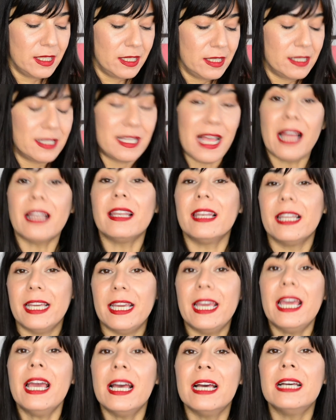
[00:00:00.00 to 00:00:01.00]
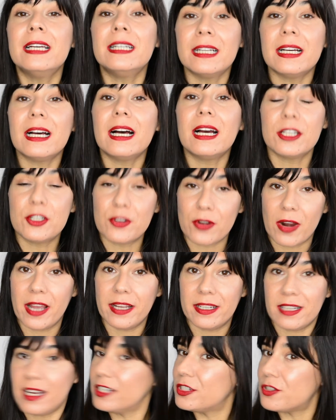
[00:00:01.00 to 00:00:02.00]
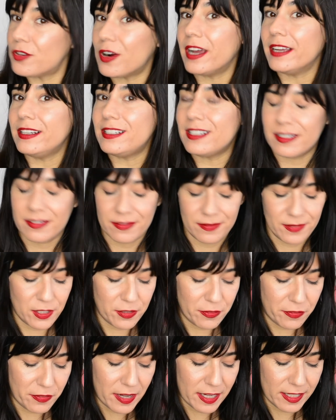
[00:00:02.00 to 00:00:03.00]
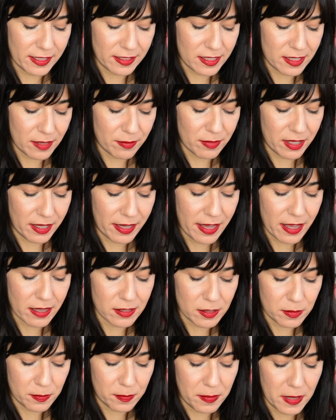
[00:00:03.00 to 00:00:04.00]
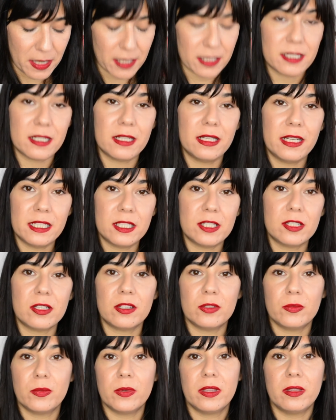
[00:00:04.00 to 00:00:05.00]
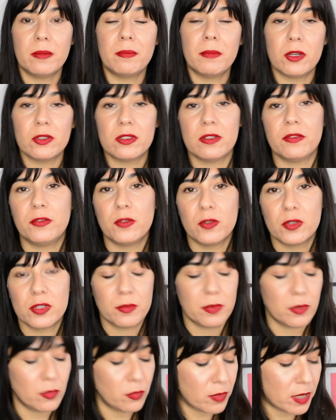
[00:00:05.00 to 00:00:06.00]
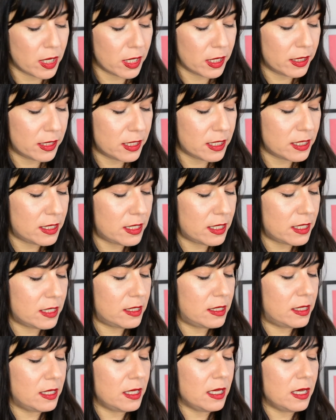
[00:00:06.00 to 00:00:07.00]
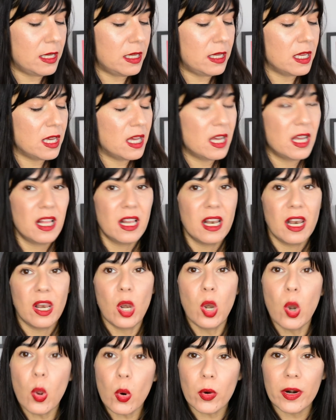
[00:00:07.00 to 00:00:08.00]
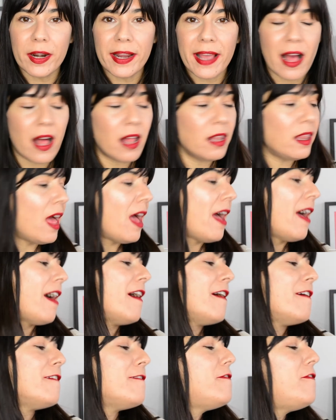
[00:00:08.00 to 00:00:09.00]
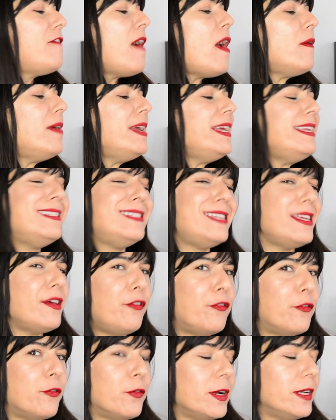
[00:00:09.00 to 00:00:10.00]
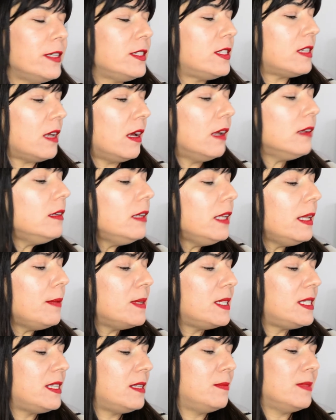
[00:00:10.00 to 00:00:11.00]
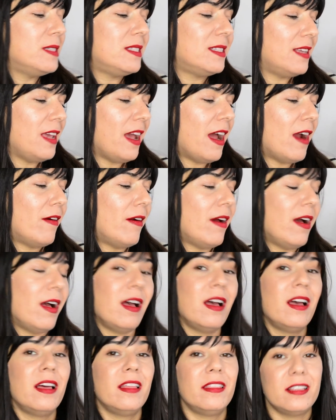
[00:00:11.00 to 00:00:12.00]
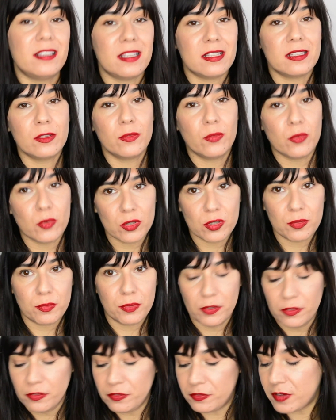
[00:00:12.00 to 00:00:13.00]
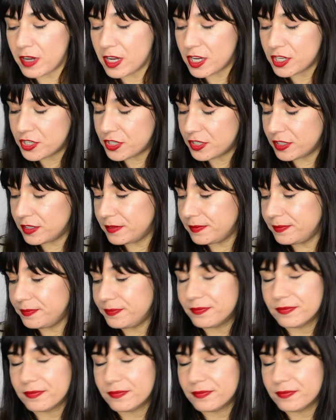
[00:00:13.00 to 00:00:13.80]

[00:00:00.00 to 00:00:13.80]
Sadly, I tried, I tried to find something else, but let's start with the most affordable one. This is the L'Oreal very different unlimited mascara. This is the waterproof version.